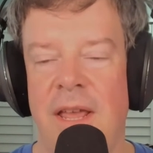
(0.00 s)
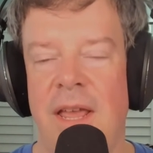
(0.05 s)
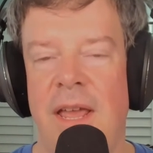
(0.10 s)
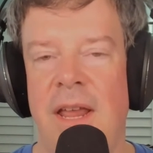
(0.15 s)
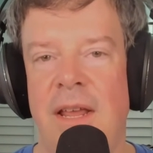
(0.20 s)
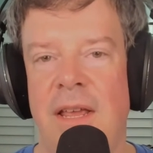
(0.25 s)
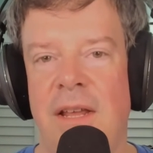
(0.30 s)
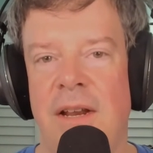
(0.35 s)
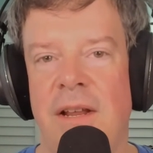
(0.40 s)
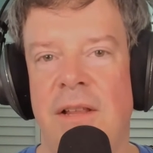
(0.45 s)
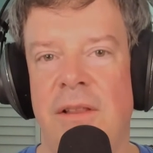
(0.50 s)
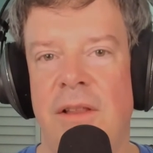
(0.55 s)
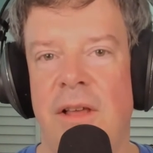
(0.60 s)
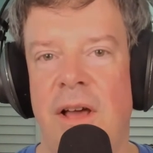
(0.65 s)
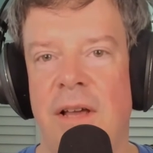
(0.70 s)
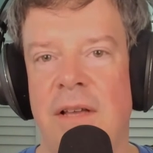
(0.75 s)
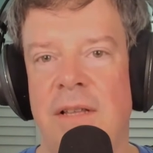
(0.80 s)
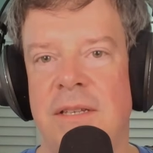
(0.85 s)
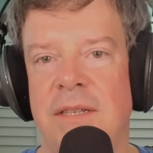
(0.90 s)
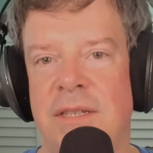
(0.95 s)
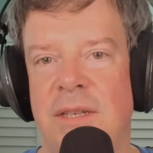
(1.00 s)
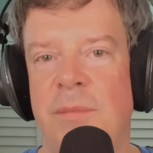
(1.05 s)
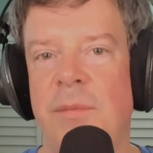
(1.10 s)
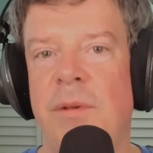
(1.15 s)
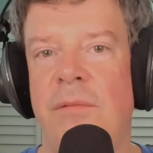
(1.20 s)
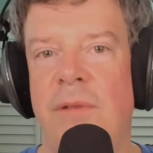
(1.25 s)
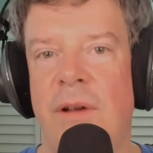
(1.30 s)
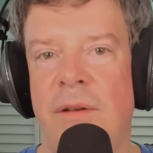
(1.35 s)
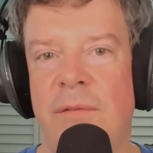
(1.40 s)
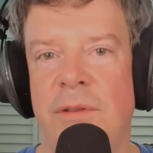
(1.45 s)
and it can unlock a
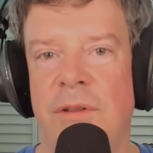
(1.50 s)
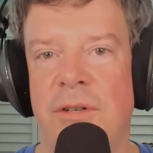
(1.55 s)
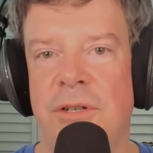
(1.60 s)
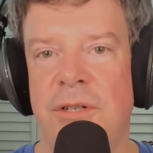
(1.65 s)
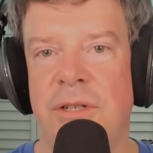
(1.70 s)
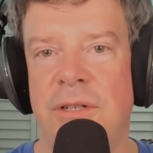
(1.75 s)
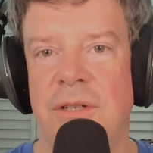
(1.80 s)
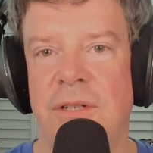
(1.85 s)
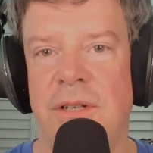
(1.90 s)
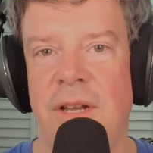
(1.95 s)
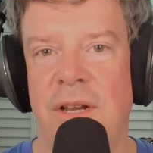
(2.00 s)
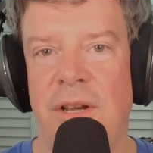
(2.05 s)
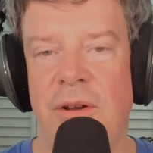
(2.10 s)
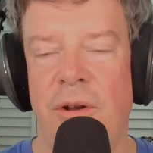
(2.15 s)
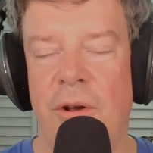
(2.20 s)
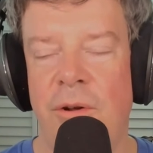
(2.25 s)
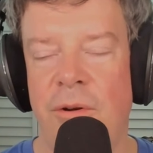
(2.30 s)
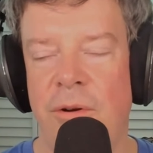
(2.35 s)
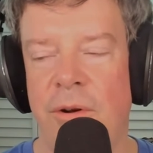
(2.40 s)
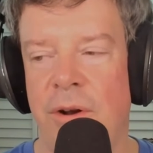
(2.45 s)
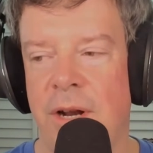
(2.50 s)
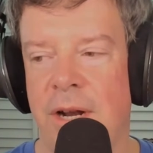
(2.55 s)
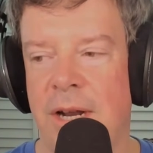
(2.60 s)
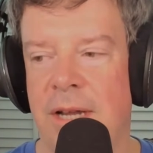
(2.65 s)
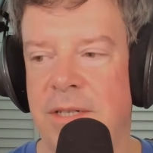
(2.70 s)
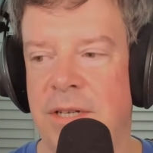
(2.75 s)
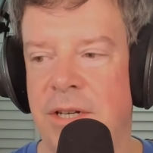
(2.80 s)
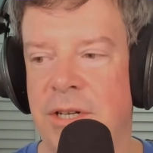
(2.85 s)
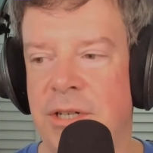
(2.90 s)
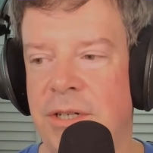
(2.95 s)
similar revolution in your own
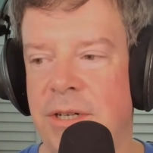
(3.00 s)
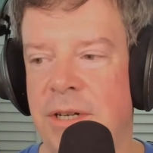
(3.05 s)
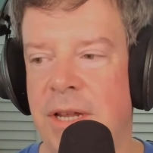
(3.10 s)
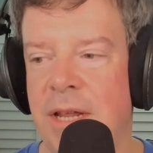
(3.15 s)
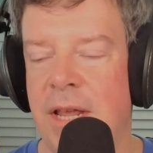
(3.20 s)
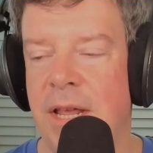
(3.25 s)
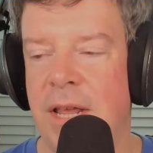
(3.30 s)
organization.